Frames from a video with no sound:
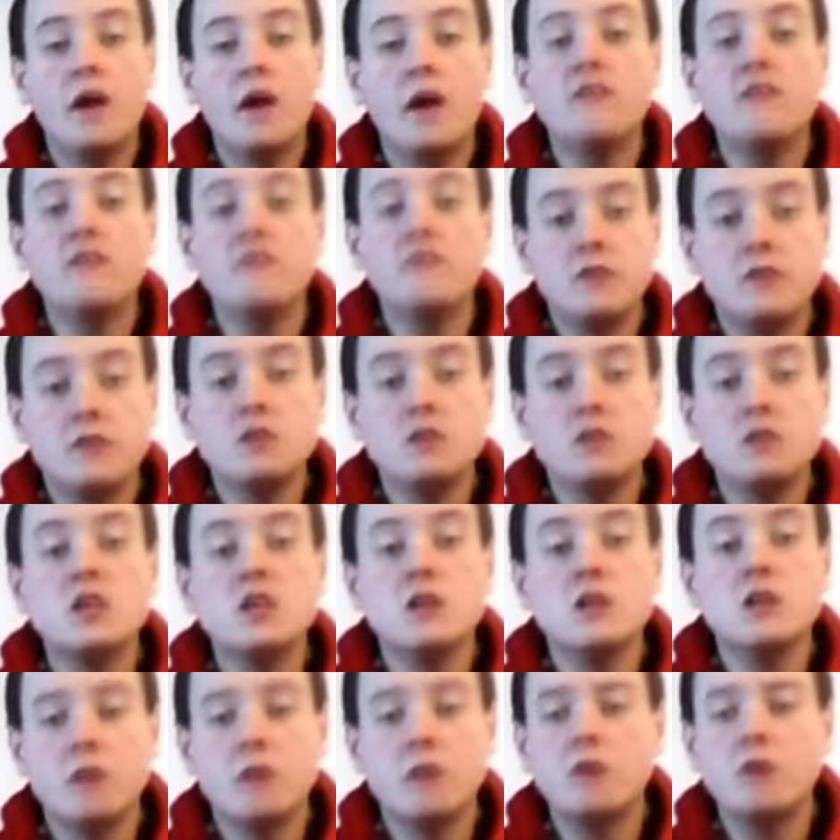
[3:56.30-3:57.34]
Well then viewers,
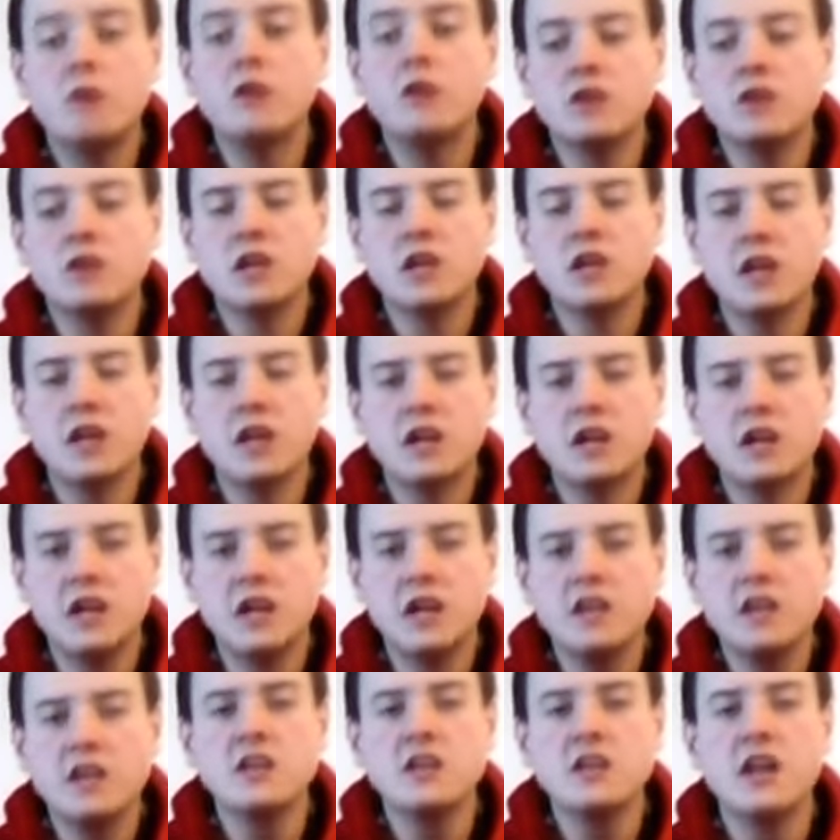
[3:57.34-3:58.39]
well, looks like
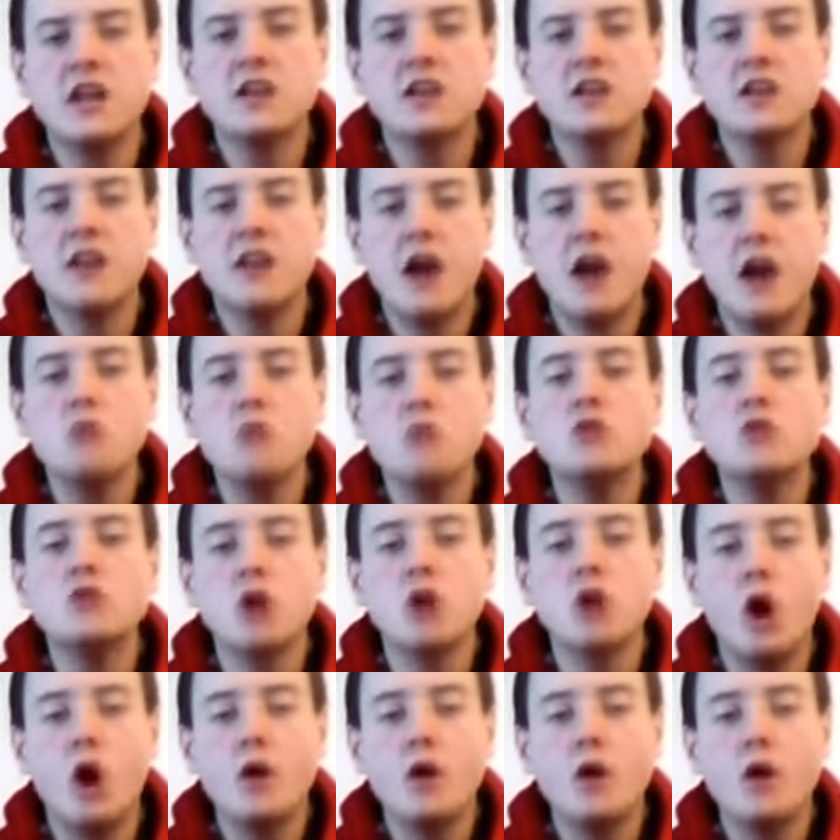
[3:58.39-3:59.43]
Cletus is now
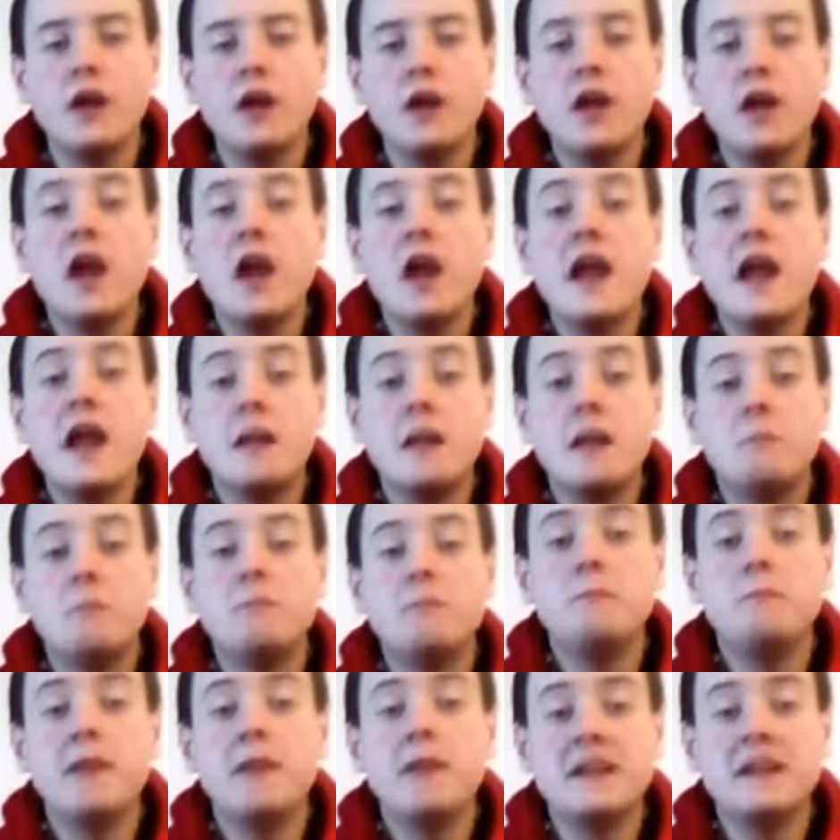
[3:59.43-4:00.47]
gone in a
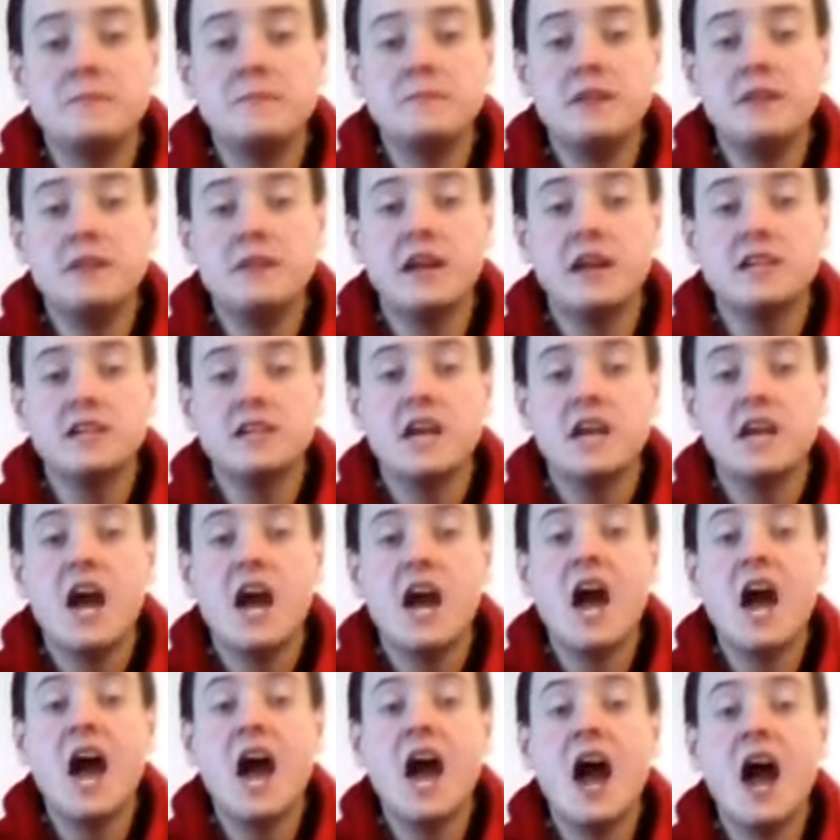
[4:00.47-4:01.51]
better place
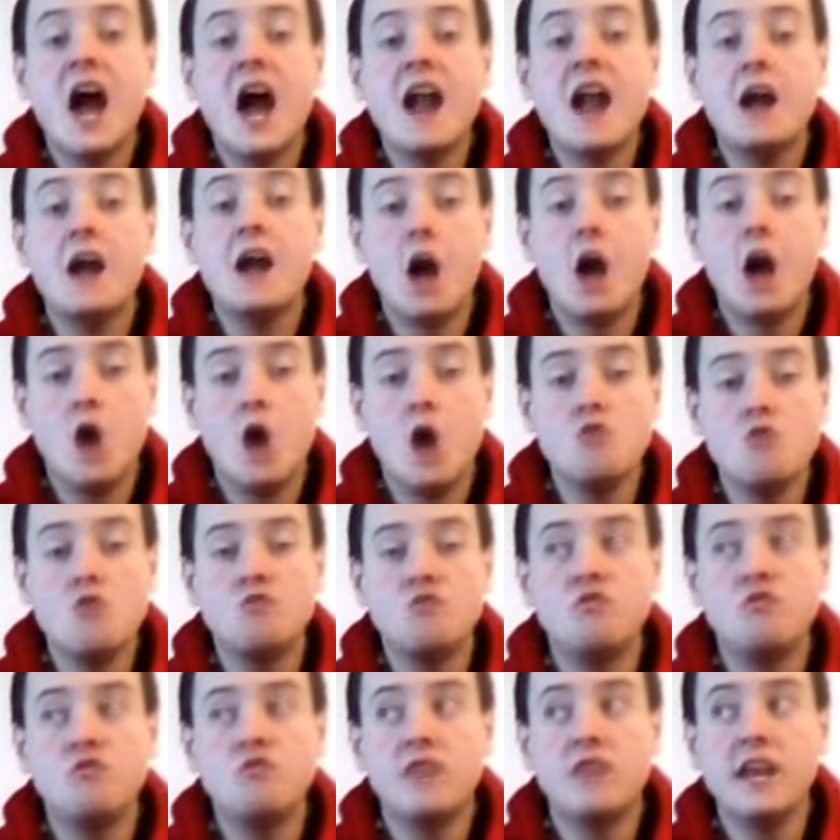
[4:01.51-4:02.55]
and
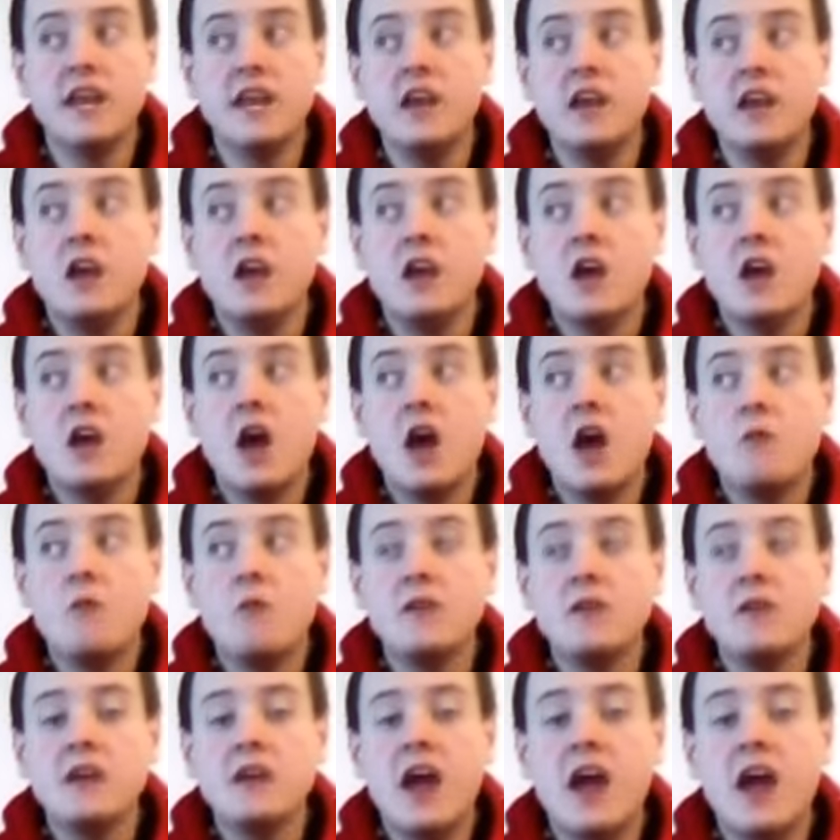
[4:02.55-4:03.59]
hopefully,
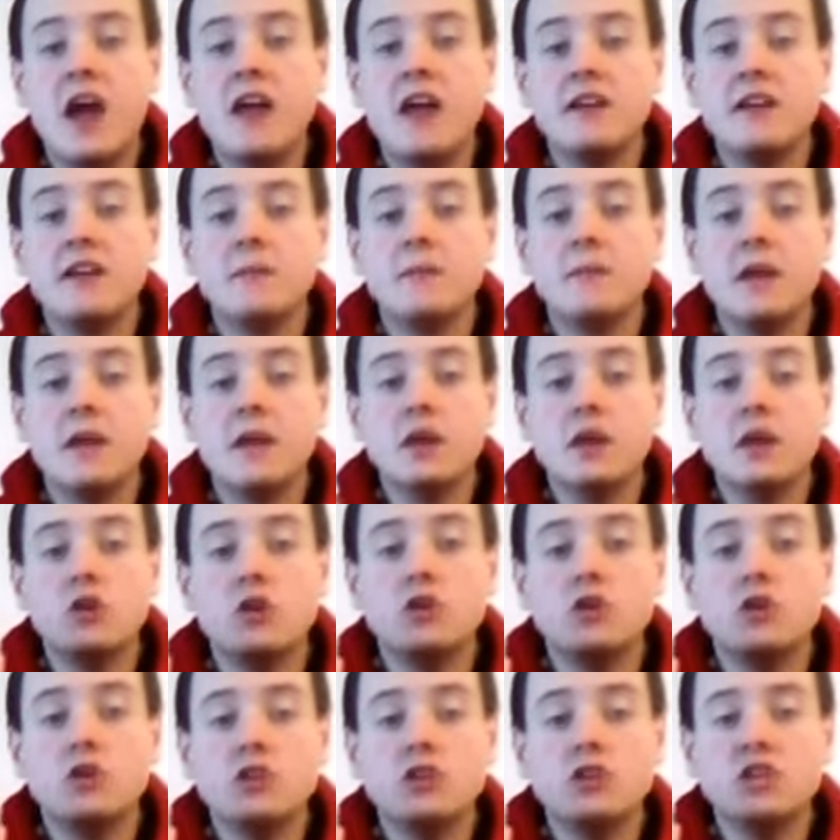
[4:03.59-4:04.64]
hopefully to end up in
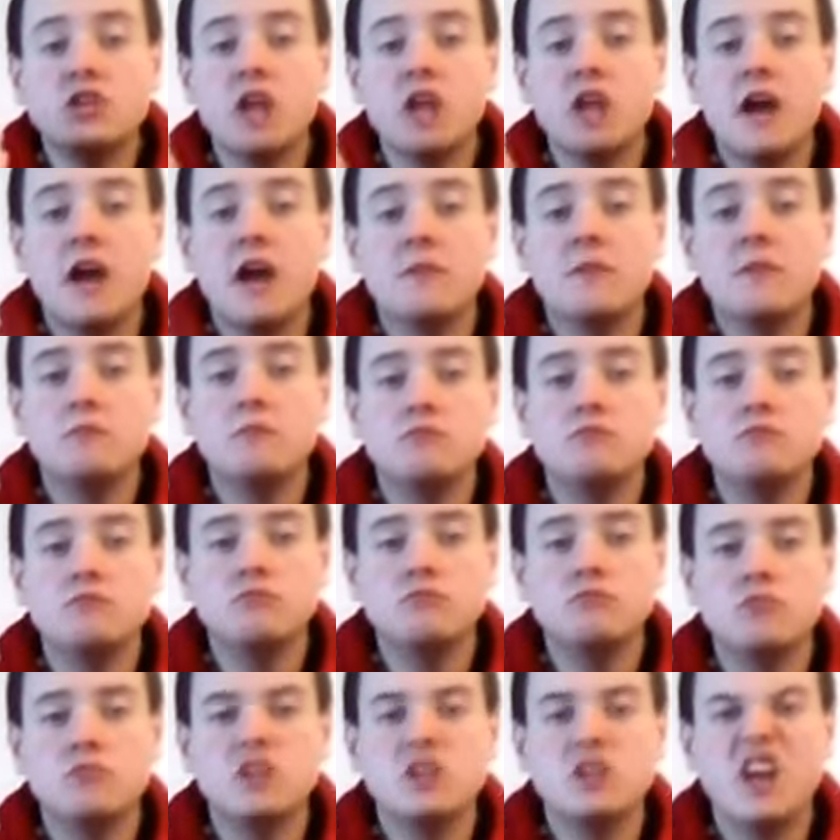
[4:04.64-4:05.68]
good side.
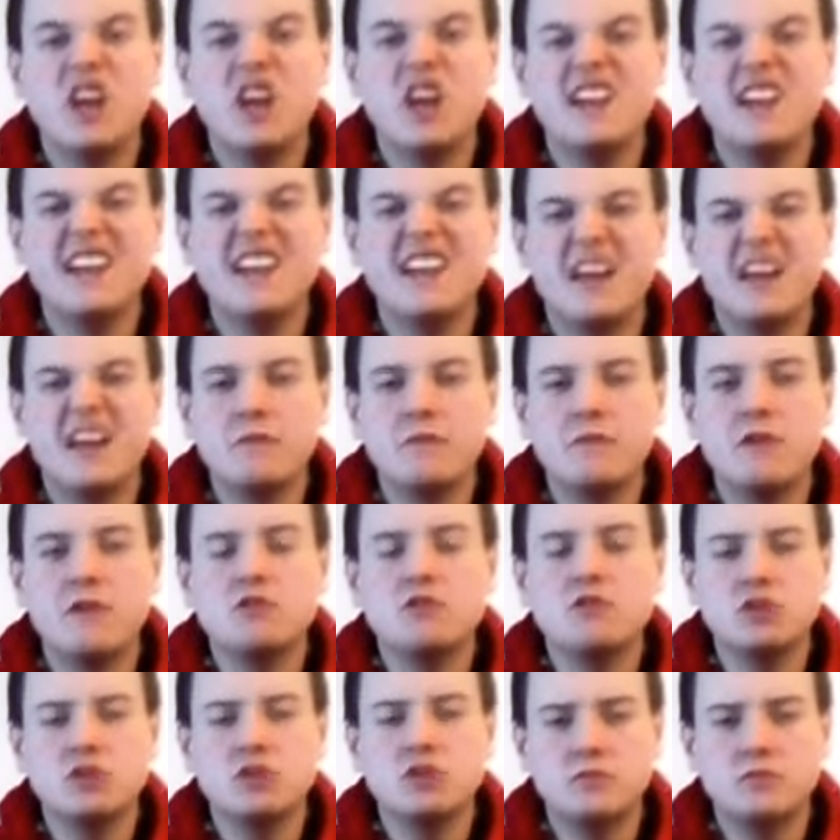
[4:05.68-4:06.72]
Mm, unlike
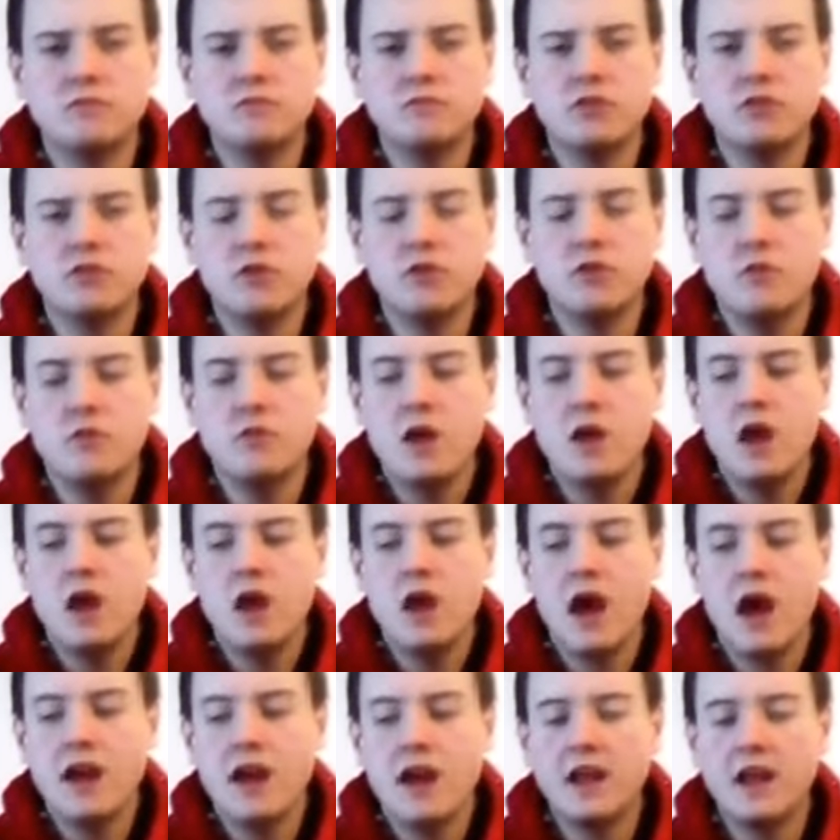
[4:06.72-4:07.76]
those two,
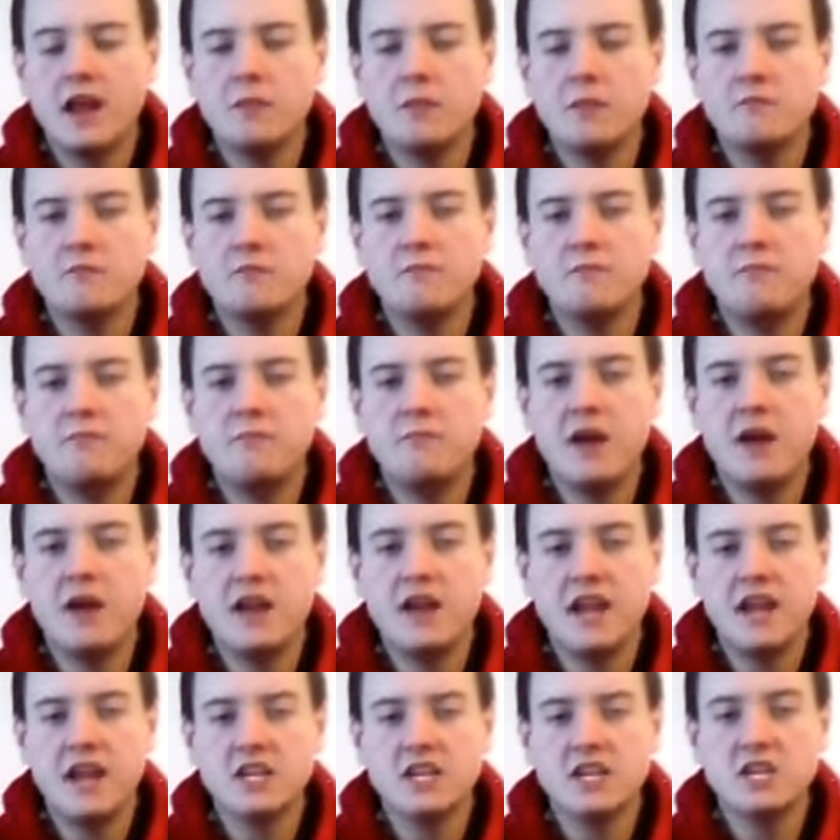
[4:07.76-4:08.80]
unlike
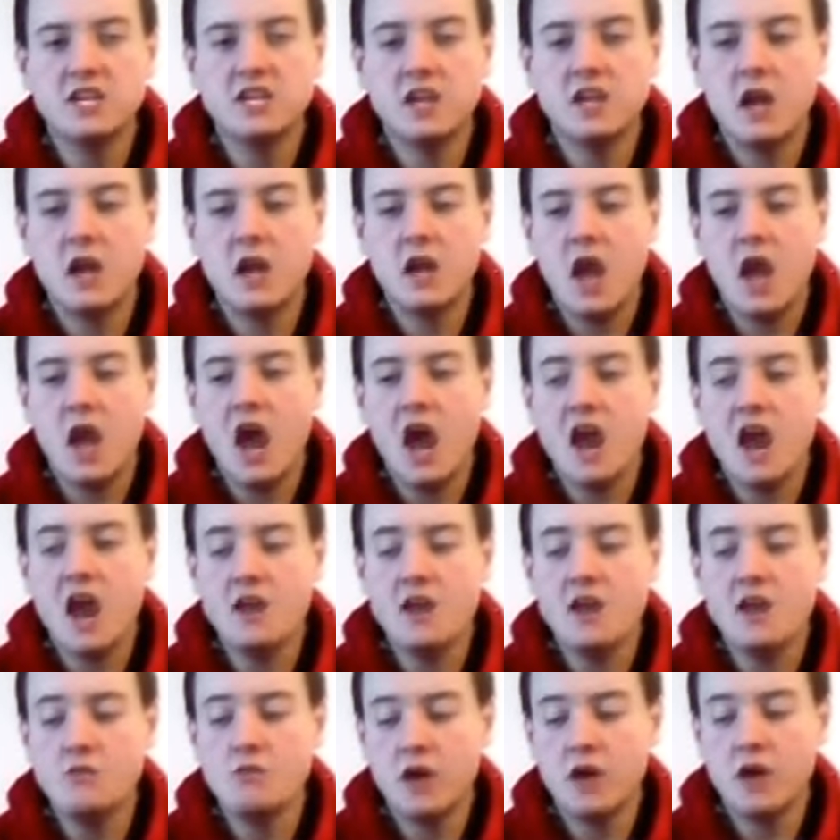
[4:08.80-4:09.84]
Burness,
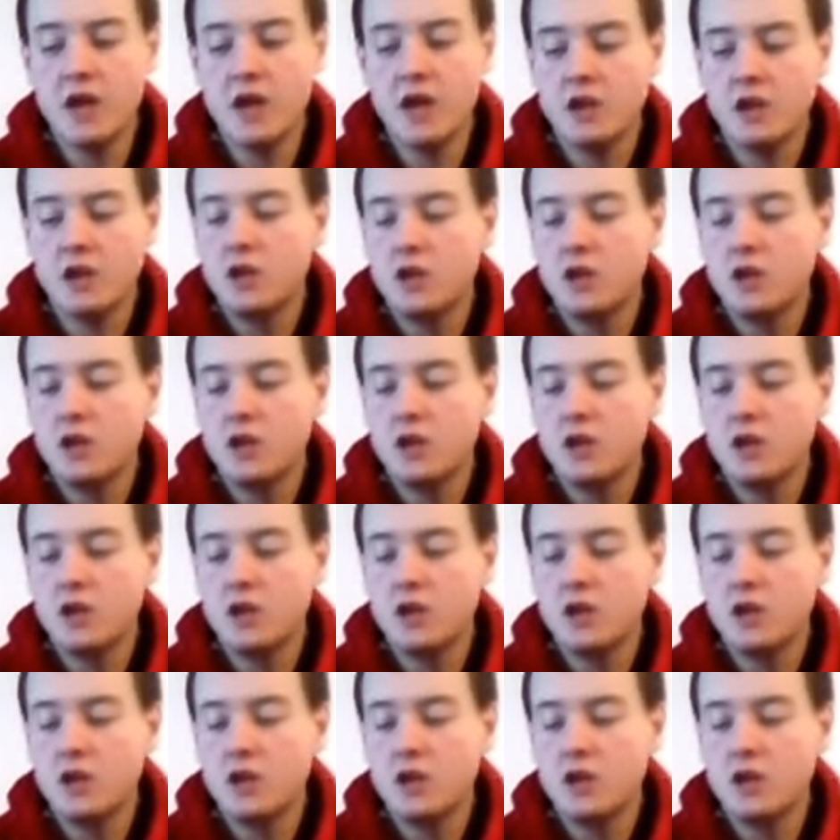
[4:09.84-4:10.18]
anyway.